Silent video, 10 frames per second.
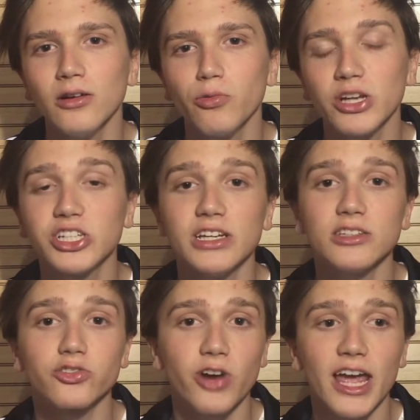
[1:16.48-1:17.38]
which
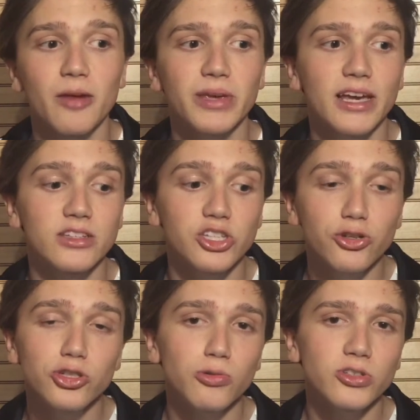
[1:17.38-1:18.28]
is rare because
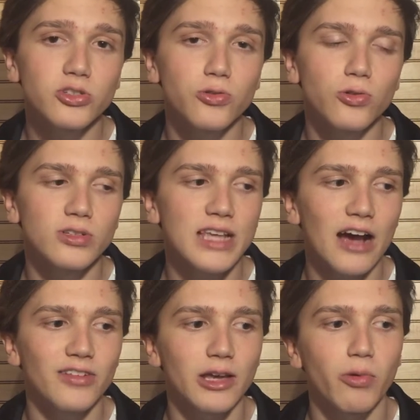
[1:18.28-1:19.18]
usual schools
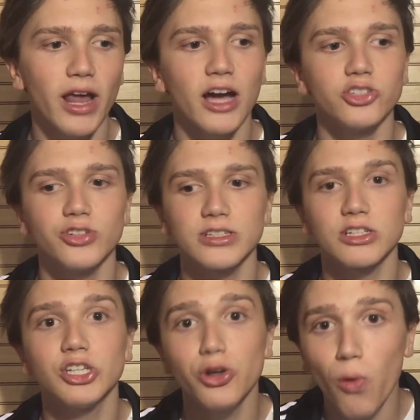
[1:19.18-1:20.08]
have like 100 to
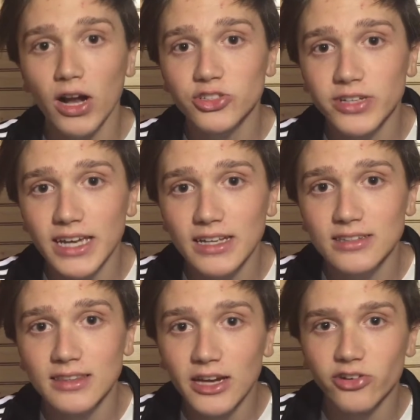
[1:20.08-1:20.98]
200
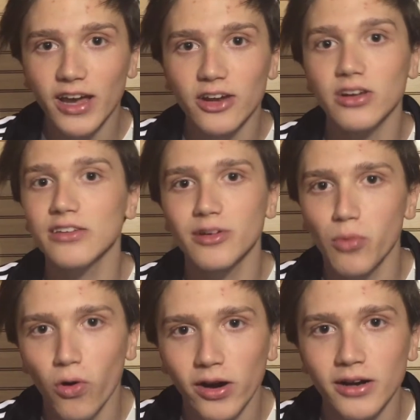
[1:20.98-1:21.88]
kids in their grade or even
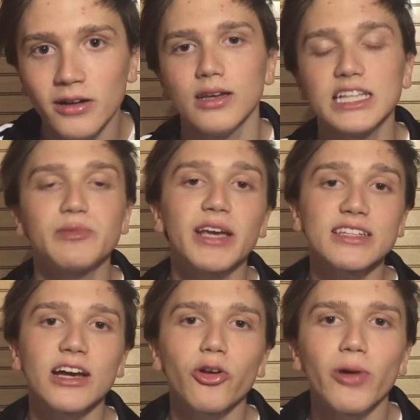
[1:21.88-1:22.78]
more. It's
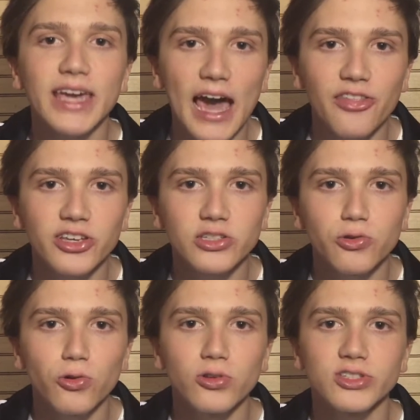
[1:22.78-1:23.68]
because I go to a Catholic
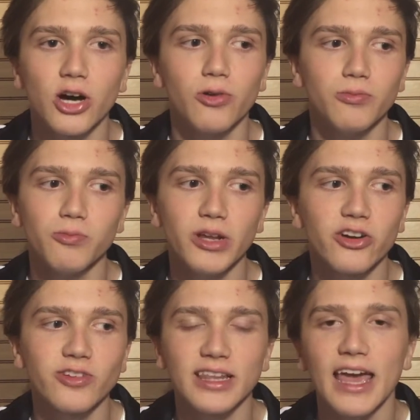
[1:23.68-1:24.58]
school, so we
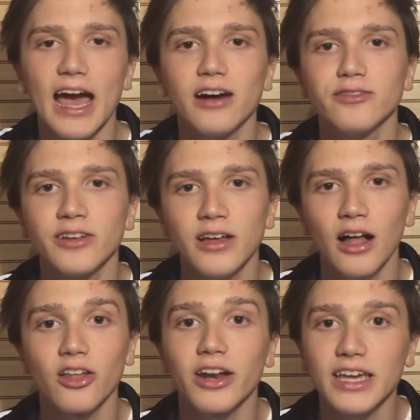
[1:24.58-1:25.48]
don't really have
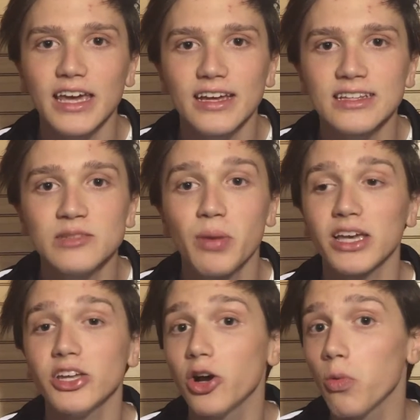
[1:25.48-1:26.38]
a lot of kids,
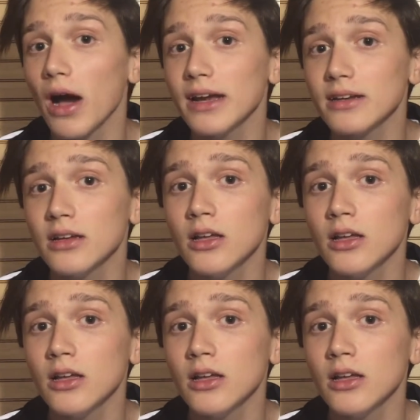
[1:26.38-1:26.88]
but you know what?